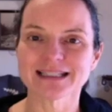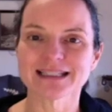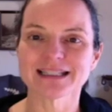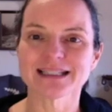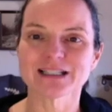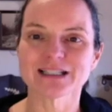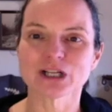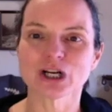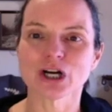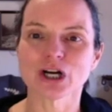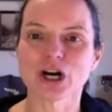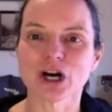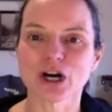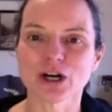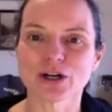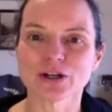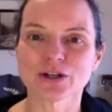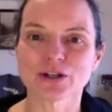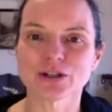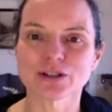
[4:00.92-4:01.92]
is
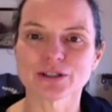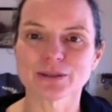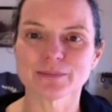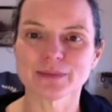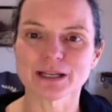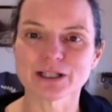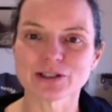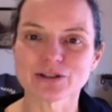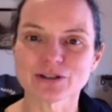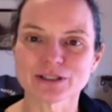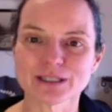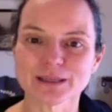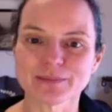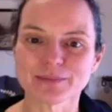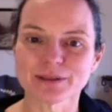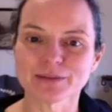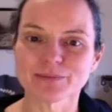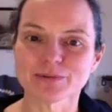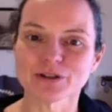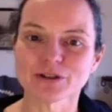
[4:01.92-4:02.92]
harder to measure. Some
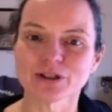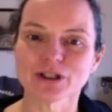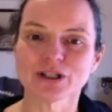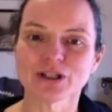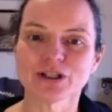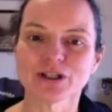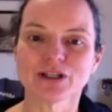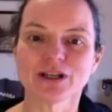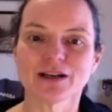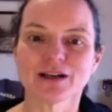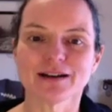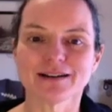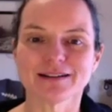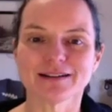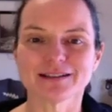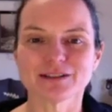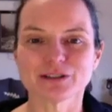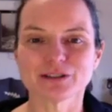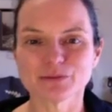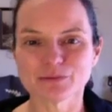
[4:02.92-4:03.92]
people
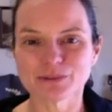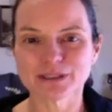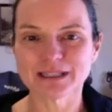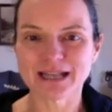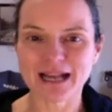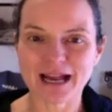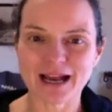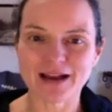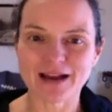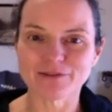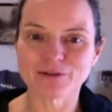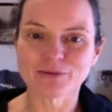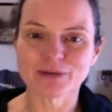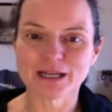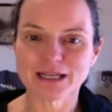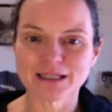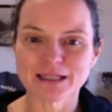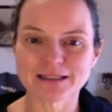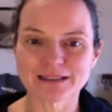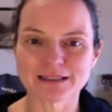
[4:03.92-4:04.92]
don't really have a
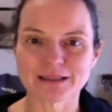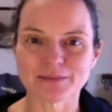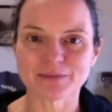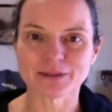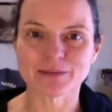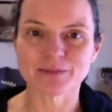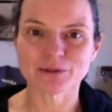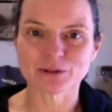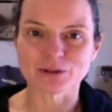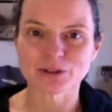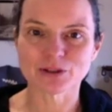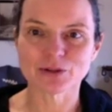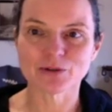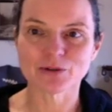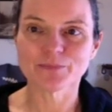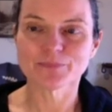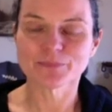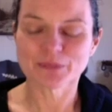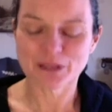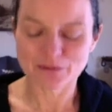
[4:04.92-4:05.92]
waist, some people
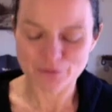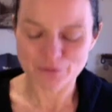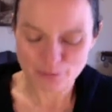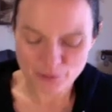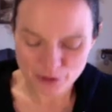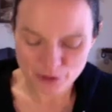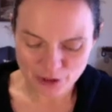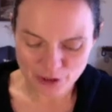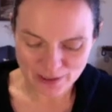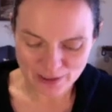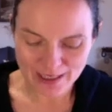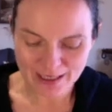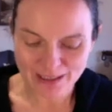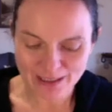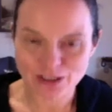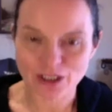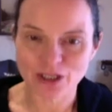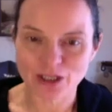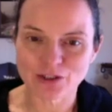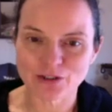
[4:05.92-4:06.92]
do. If you put your
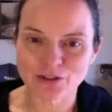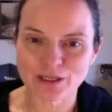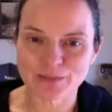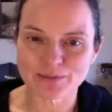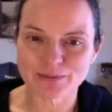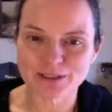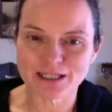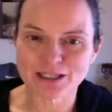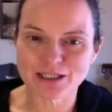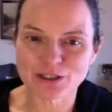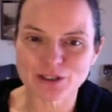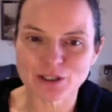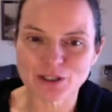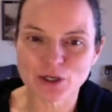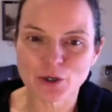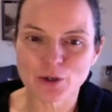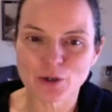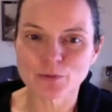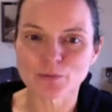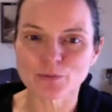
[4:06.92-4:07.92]
hands on your hips and just
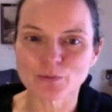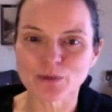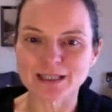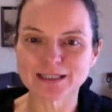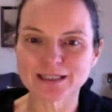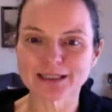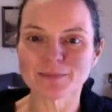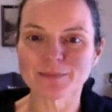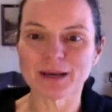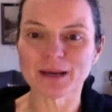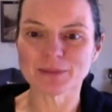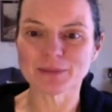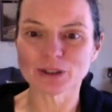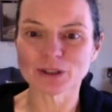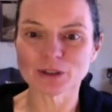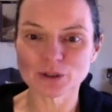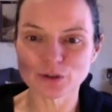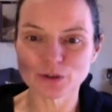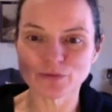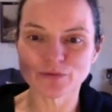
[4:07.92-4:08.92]
raise them up
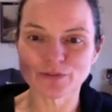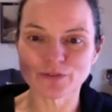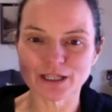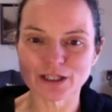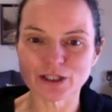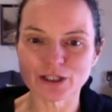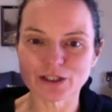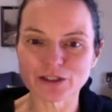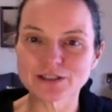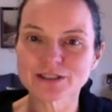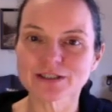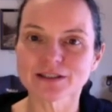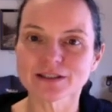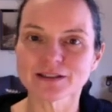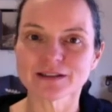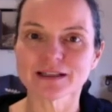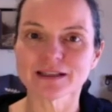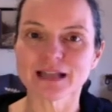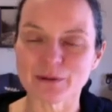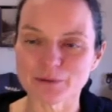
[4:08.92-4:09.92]
2 fingers,
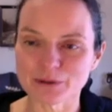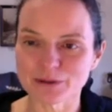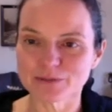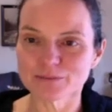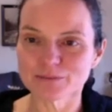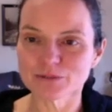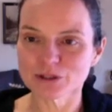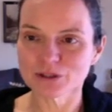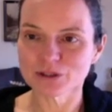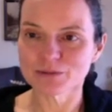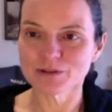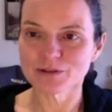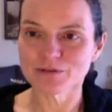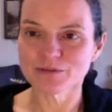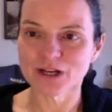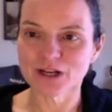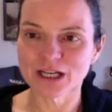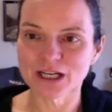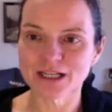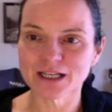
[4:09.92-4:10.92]
that should be
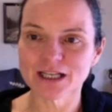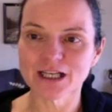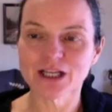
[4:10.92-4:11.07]
fine.